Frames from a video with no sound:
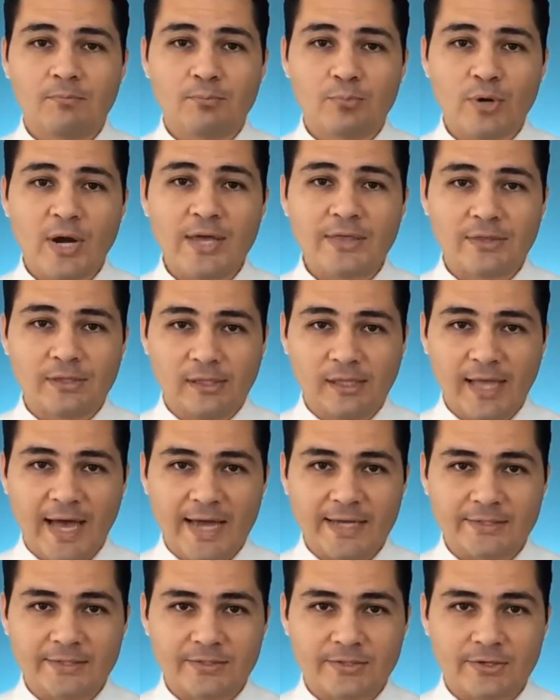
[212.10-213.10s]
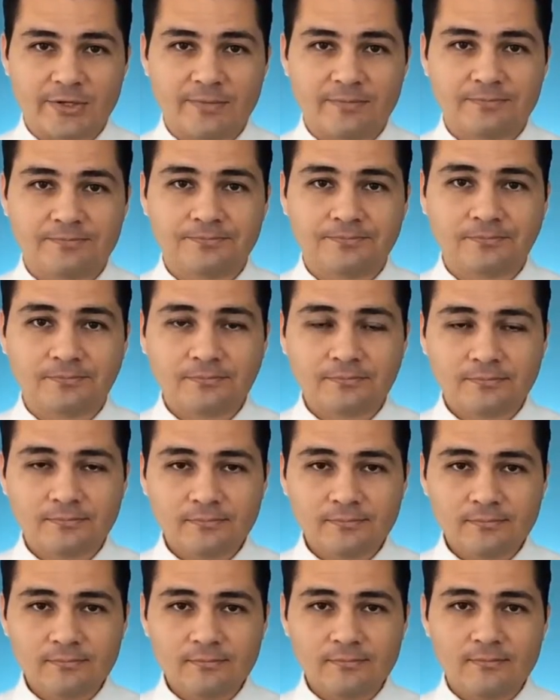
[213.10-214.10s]
breathalyzer.
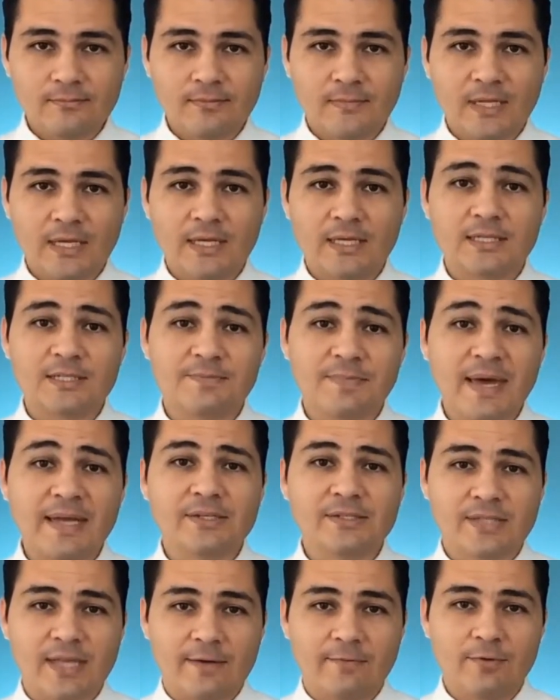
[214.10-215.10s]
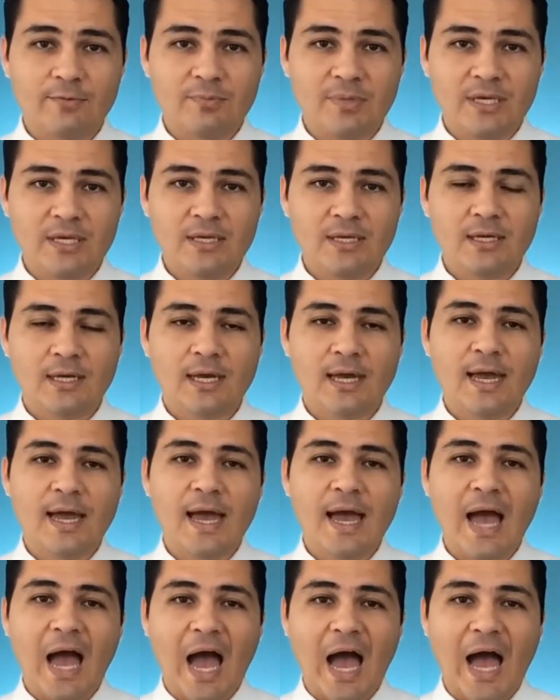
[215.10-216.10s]
In Spanish, that would be
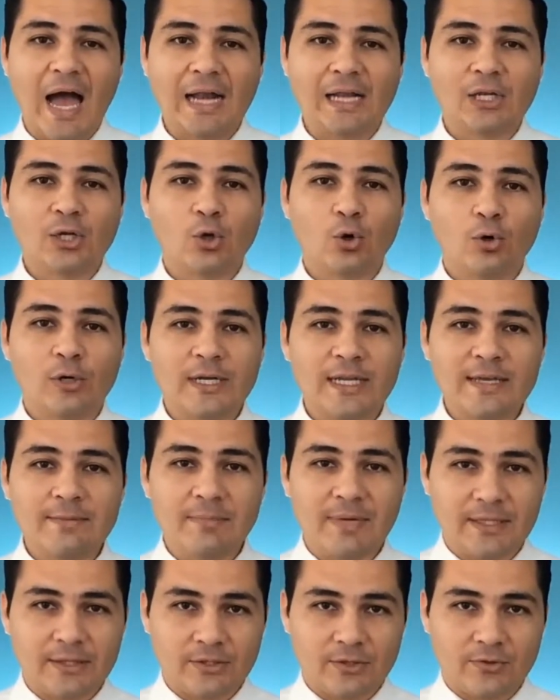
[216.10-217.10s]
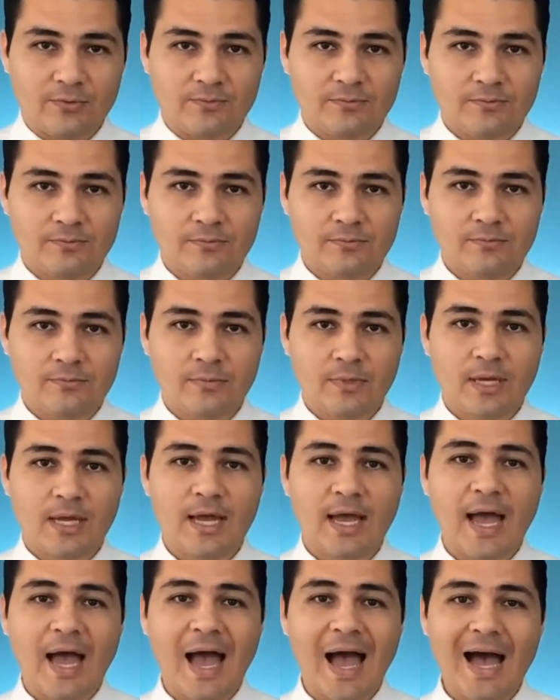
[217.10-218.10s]
alcoholímetro.
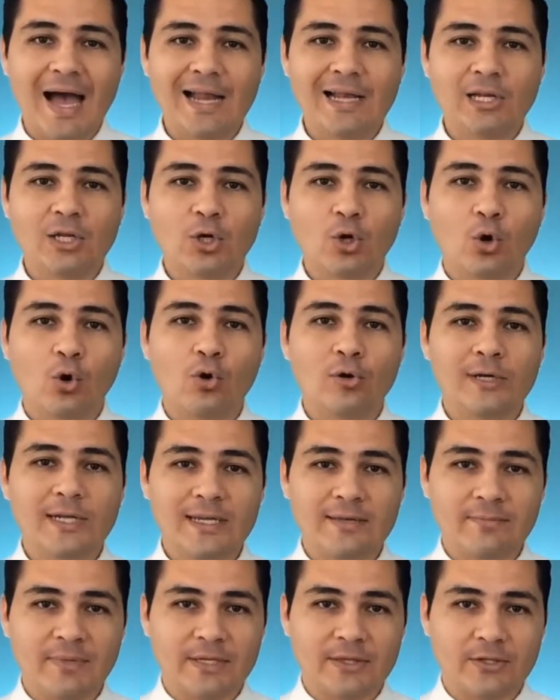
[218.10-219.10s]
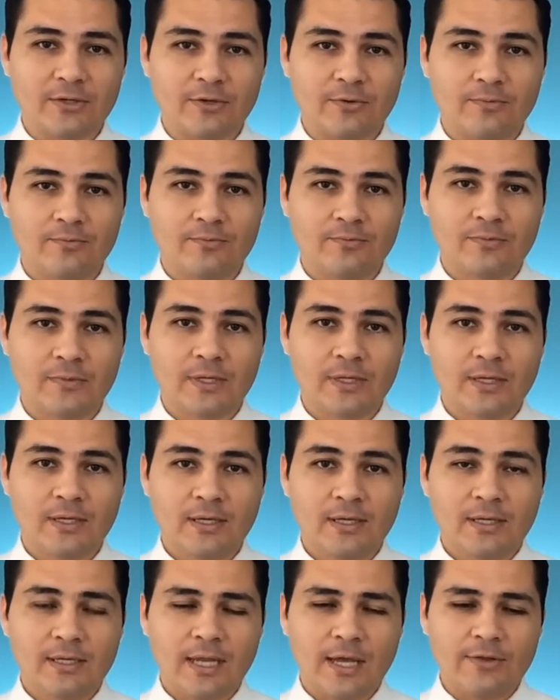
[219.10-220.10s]
Alcoholímetro.
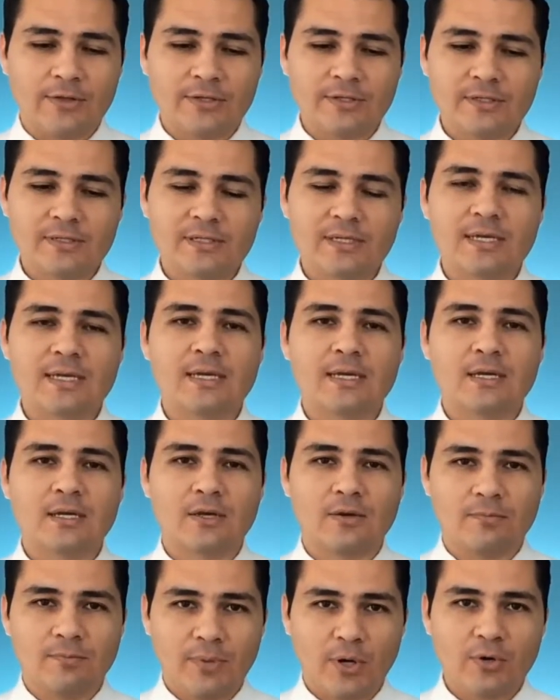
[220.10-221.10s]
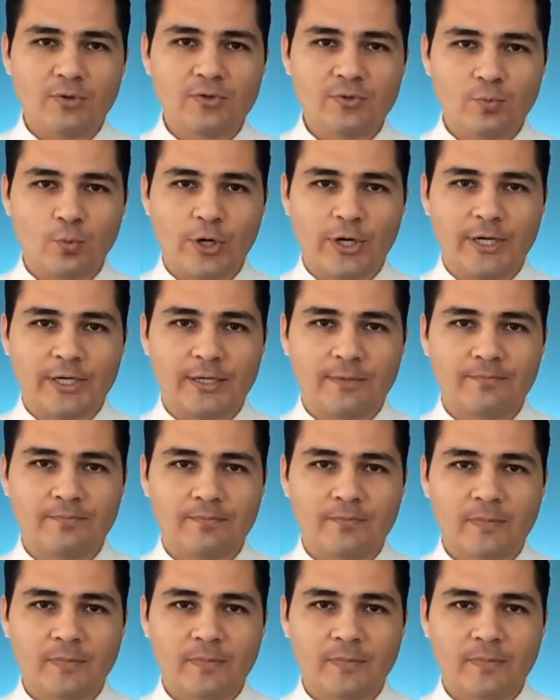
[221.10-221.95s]
Now, this is a composed word.